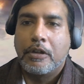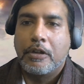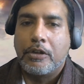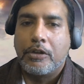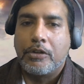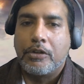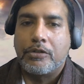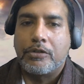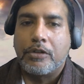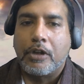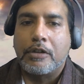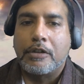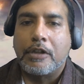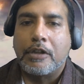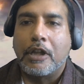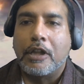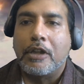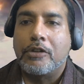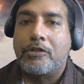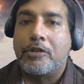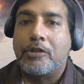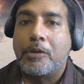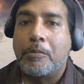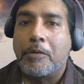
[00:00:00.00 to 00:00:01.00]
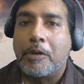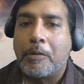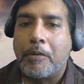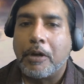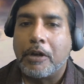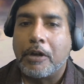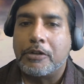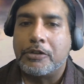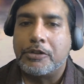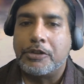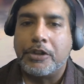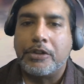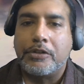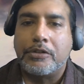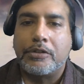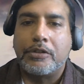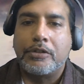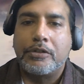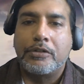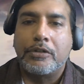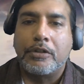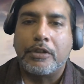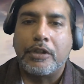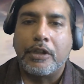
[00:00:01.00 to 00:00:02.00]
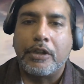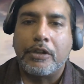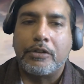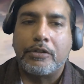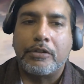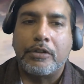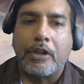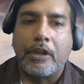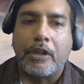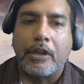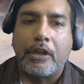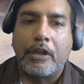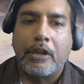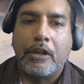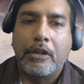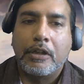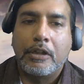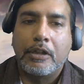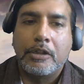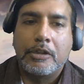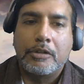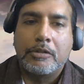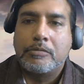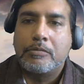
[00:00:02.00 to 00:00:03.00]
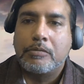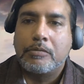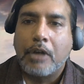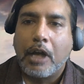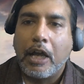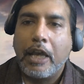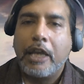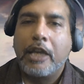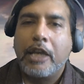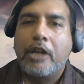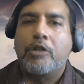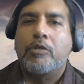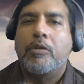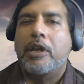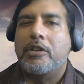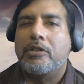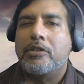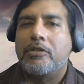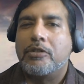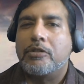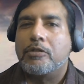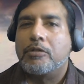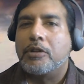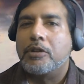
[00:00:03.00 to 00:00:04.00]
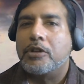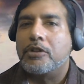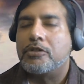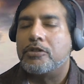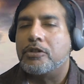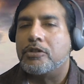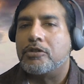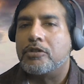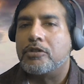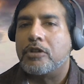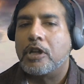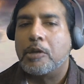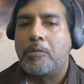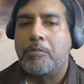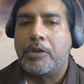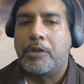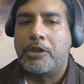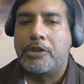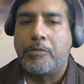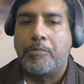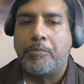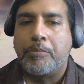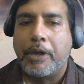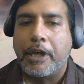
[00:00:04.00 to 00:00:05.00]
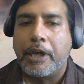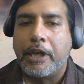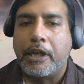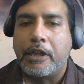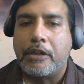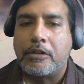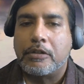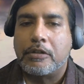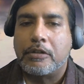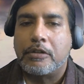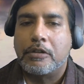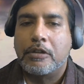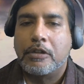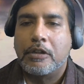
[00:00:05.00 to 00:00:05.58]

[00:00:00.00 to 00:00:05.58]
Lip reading: You start telling someone about Jesus and they say, I hate Christians, you're all a bunch of bigots.